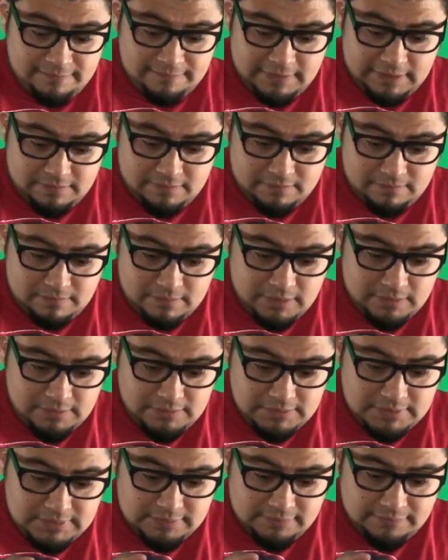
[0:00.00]
fit
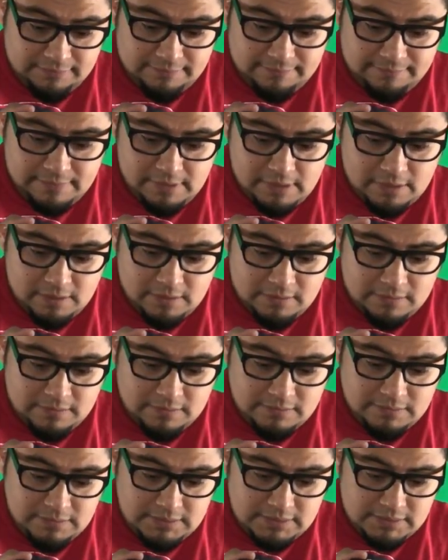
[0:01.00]
most
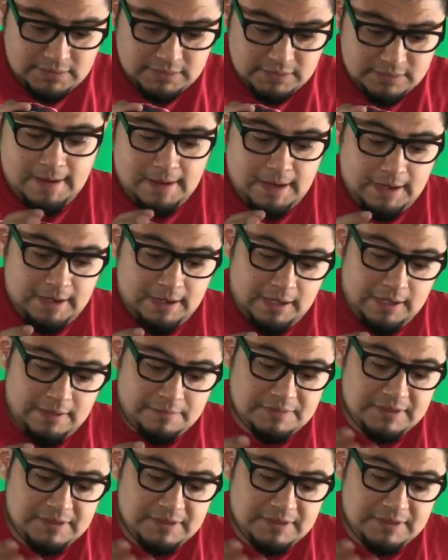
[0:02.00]
phones. I got them